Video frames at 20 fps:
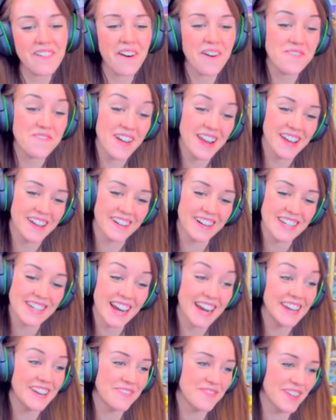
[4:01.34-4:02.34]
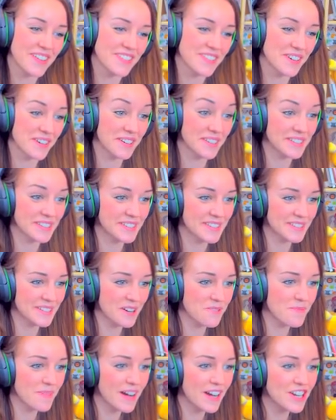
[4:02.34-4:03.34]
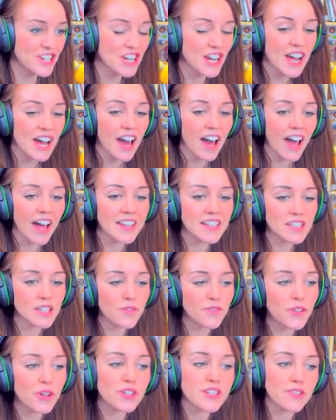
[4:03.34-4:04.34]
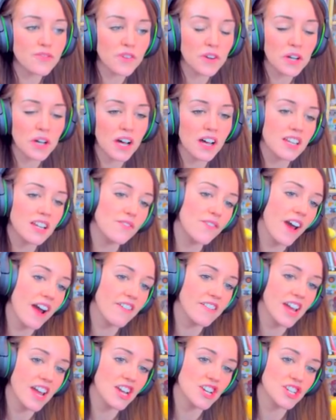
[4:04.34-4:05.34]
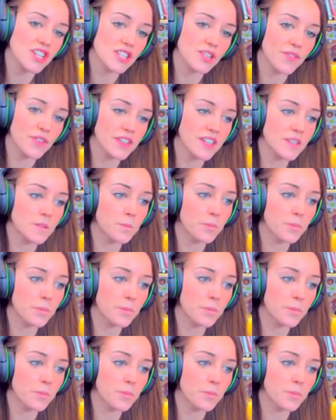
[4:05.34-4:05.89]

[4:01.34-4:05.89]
Oh my gosh, I love those dogs so much. And there's a few different color variations for these